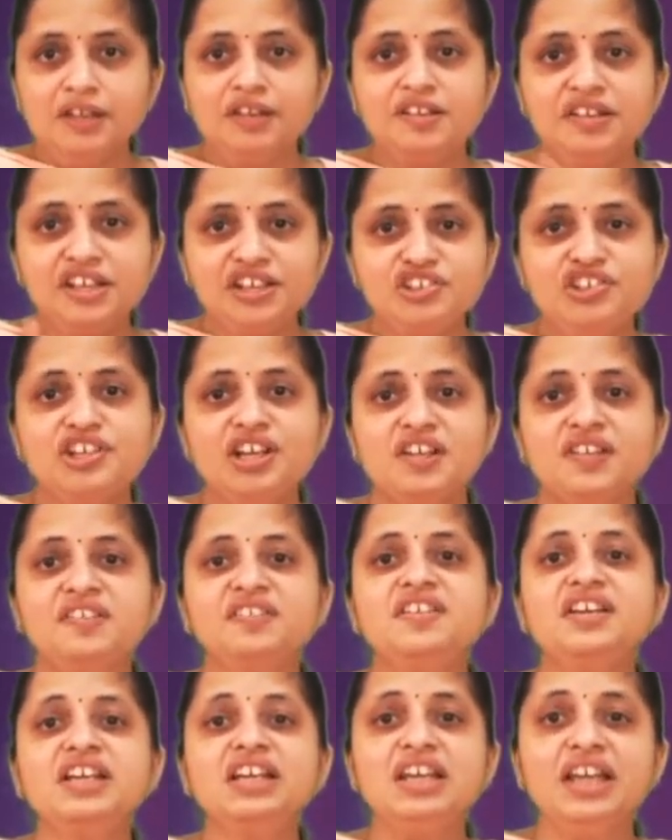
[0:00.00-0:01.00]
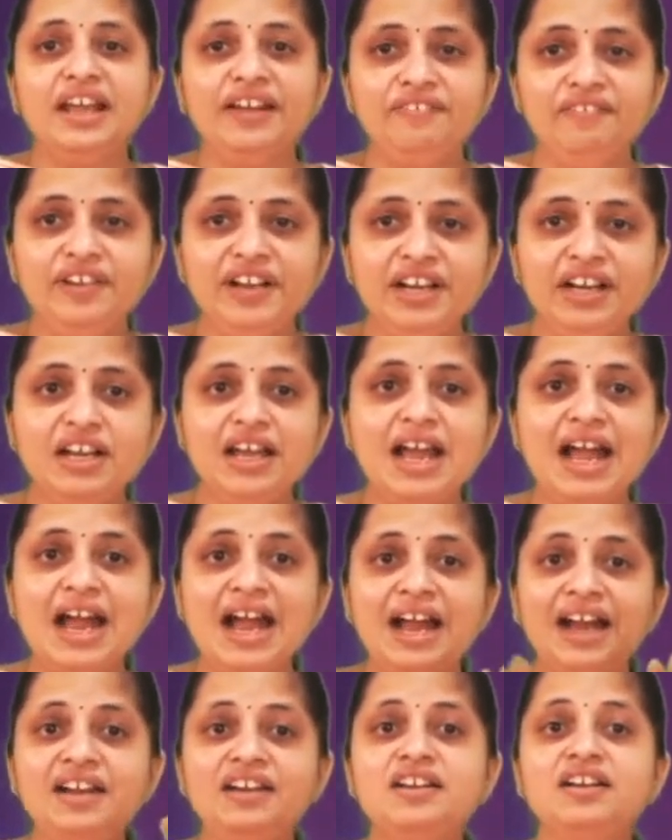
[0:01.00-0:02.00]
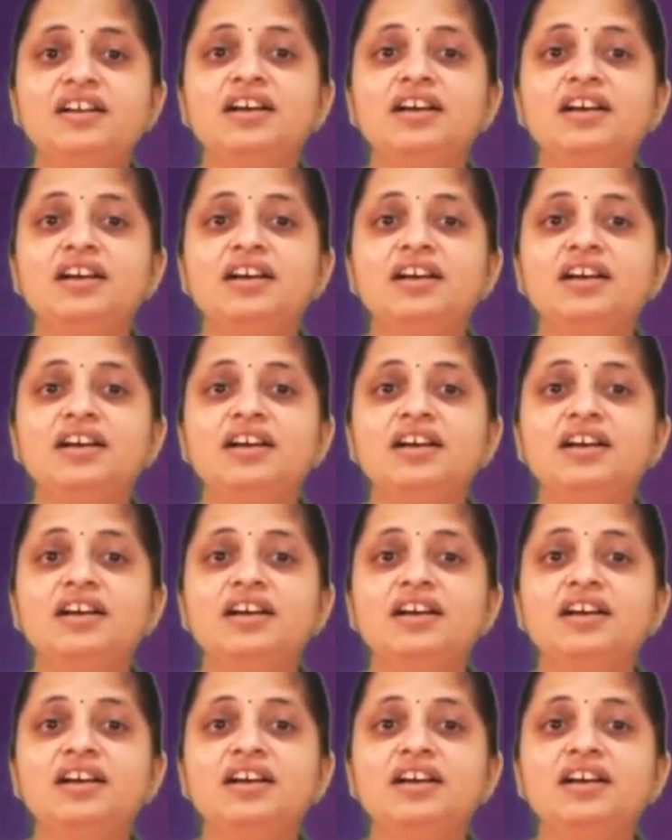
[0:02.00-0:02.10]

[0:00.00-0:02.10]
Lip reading: CGST levied and